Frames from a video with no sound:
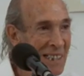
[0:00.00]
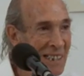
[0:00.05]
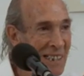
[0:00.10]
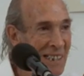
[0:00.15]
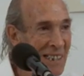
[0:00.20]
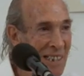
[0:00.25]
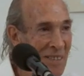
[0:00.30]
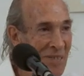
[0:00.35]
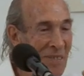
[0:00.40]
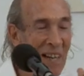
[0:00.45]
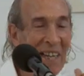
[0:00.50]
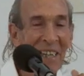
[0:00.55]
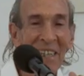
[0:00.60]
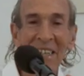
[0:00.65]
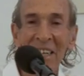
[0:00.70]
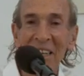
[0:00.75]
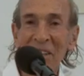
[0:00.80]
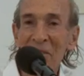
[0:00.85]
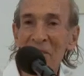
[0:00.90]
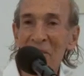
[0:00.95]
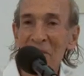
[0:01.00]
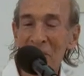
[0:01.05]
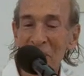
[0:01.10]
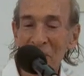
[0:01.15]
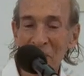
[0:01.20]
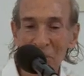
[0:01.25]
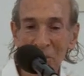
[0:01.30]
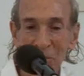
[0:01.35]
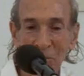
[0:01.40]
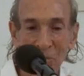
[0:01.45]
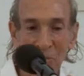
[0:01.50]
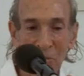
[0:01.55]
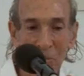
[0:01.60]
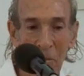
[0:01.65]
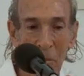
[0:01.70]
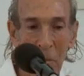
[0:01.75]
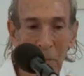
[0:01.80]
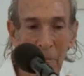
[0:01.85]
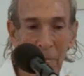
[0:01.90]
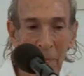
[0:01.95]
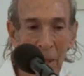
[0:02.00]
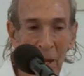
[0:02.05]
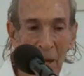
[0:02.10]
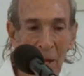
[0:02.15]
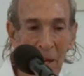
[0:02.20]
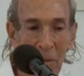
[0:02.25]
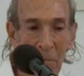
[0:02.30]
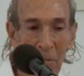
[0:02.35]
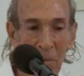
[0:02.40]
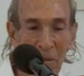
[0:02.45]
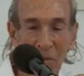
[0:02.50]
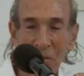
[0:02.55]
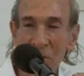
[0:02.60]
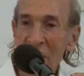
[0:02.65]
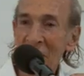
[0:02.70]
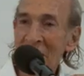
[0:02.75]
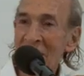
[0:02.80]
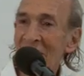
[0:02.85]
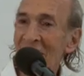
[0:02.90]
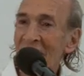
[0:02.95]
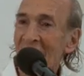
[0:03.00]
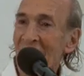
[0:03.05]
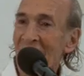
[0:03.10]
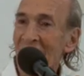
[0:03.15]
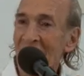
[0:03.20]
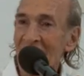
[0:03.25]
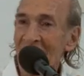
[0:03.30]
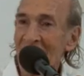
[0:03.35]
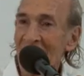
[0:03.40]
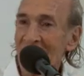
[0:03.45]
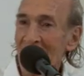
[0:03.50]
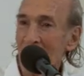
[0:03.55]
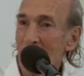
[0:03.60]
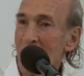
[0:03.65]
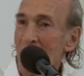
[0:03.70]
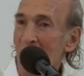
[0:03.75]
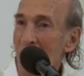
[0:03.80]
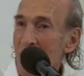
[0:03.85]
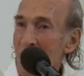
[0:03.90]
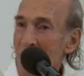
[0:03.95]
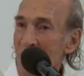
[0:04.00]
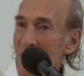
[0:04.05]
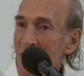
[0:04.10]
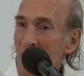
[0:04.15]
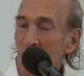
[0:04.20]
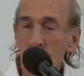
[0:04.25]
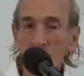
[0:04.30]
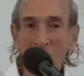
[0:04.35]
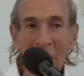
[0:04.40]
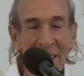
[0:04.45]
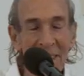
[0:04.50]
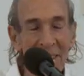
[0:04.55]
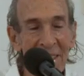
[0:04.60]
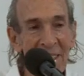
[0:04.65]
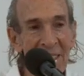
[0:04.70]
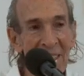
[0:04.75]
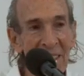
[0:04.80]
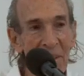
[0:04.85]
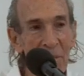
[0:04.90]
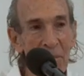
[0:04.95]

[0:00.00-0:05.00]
the divine love, but very subtle, sometimes even white,